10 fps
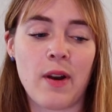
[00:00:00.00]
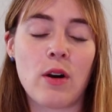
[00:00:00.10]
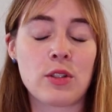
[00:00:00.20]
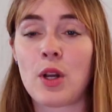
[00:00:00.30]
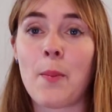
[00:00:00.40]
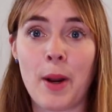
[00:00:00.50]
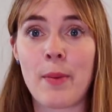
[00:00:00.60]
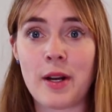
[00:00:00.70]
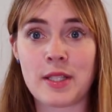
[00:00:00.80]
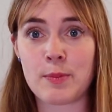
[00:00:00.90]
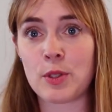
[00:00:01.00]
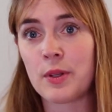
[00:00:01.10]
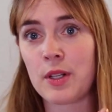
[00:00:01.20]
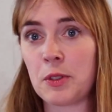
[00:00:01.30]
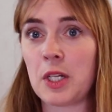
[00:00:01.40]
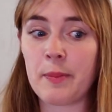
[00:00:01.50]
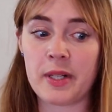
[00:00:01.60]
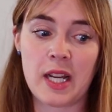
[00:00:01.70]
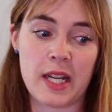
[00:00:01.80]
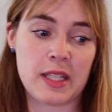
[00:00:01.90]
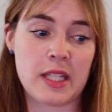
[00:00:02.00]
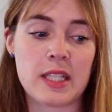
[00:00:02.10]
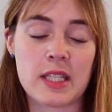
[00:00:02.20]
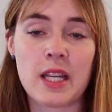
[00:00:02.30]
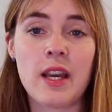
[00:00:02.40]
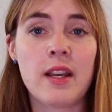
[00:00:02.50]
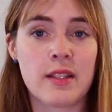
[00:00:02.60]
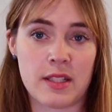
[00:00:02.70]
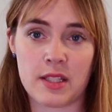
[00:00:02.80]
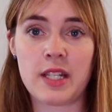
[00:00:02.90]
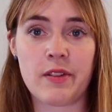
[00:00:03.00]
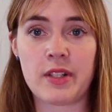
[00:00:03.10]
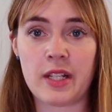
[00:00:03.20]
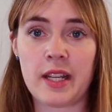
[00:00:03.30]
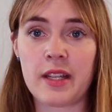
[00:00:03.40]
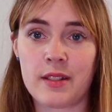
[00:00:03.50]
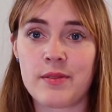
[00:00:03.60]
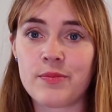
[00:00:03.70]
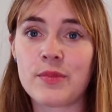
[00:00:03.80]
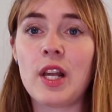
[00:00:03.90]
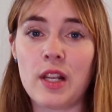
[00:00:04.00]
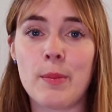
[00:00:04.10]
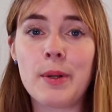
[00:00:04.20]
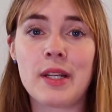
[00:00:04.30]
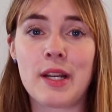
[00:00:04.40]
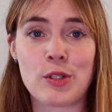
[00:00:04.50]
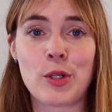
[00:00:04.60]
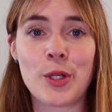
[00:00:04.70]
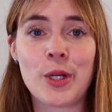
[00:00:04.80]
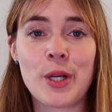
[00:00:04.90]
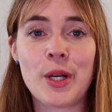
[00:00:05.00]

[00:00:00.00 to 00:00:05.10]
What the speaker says: I also compare prices between Lululemon Align and this is definitely a little bit nicer